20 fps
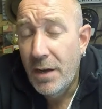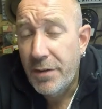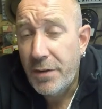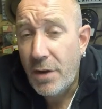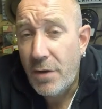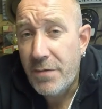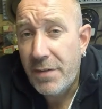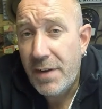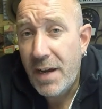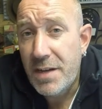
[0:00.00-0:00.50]

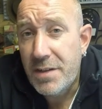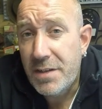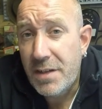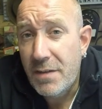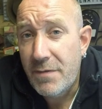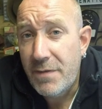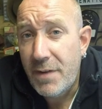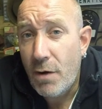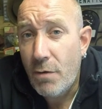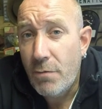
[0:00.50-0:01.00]
Don't forget to
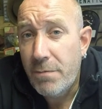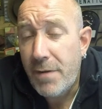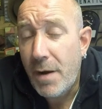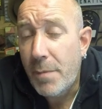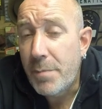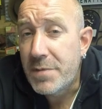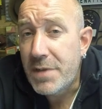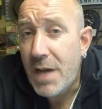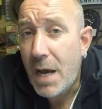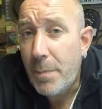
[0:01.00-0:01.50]
give the old
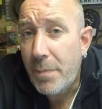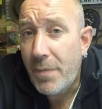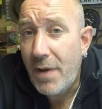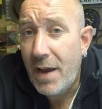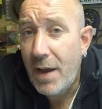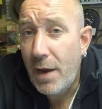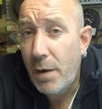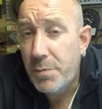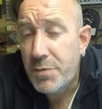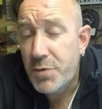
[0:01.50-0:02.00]
thumbs up. That
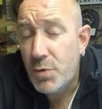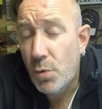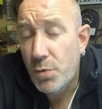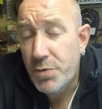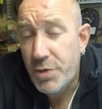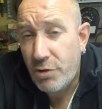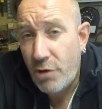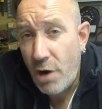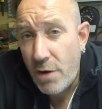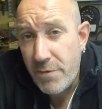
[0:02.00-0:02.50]
helps towards
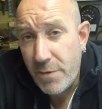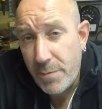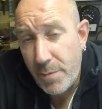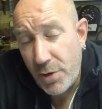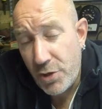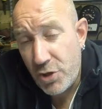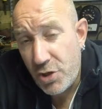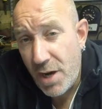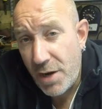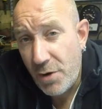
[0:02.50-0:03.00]
the growth of
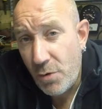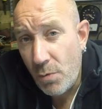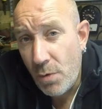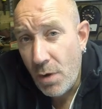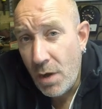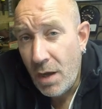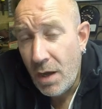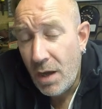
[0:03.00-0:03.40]
my channel.